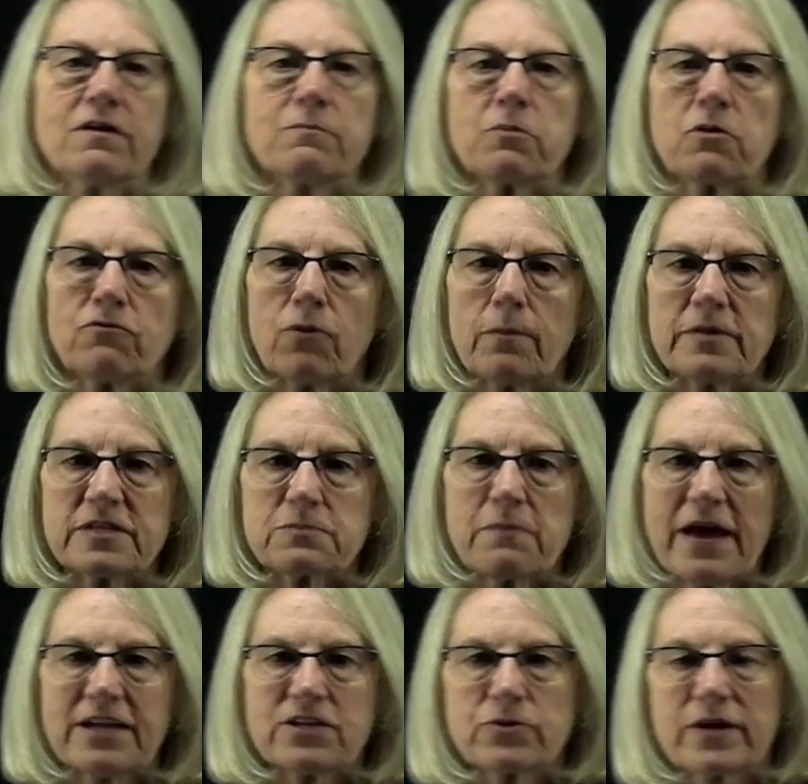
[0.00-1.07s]
performance
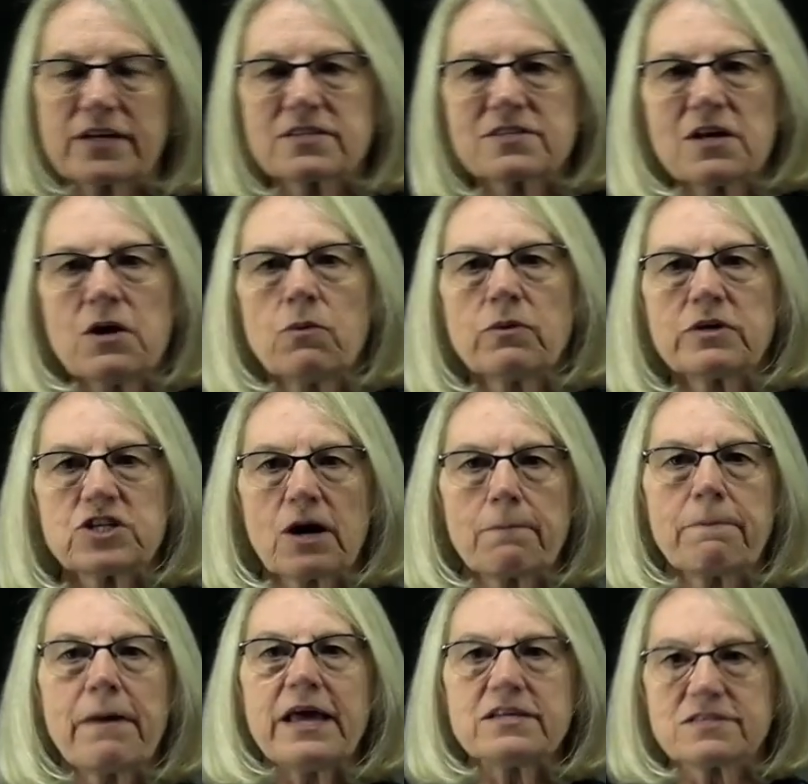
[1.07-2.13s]
metrics which are
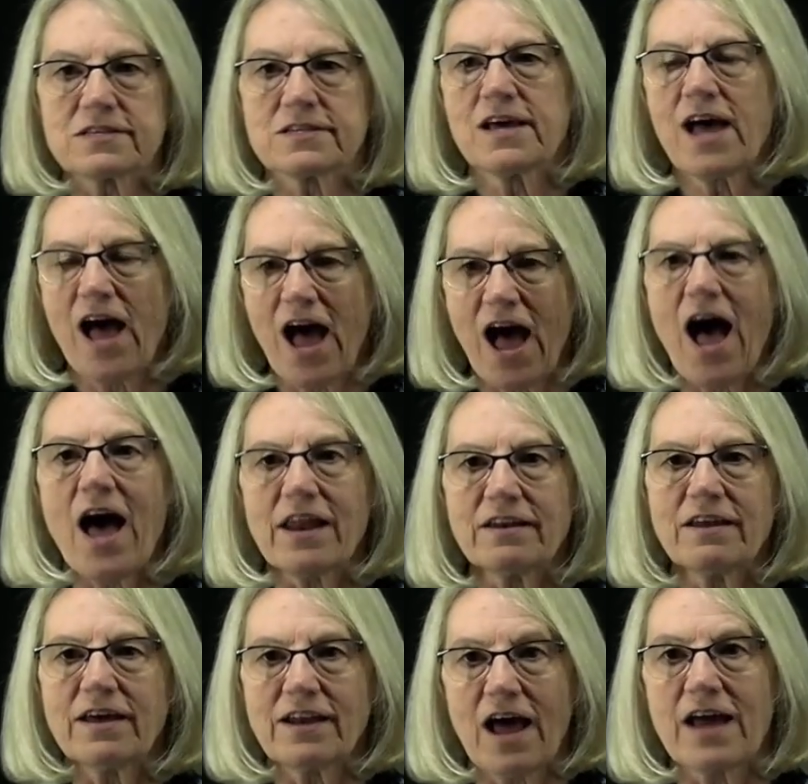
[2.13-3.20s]
based on
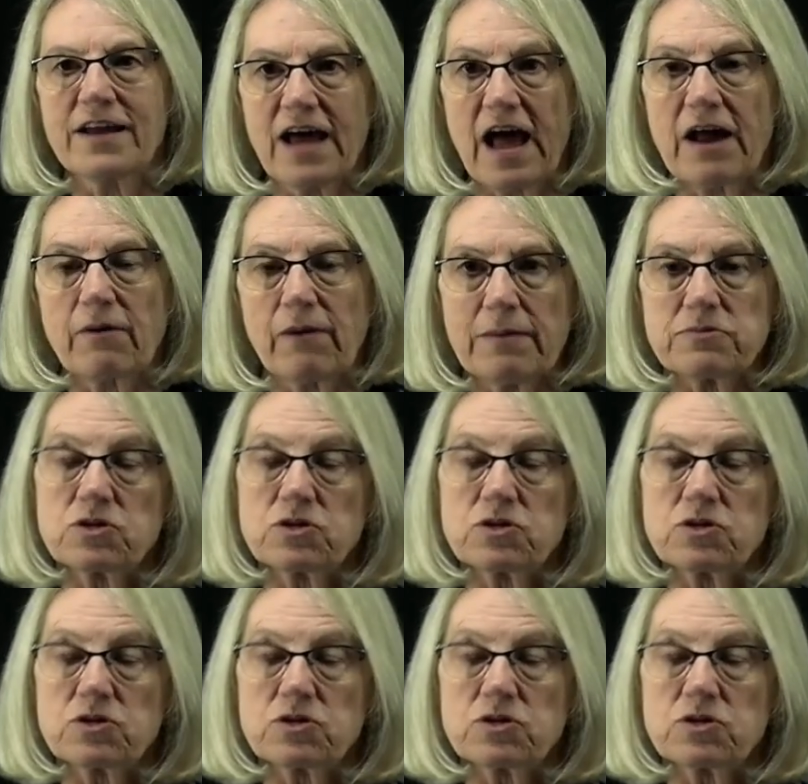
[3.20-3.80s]
an eye diagram.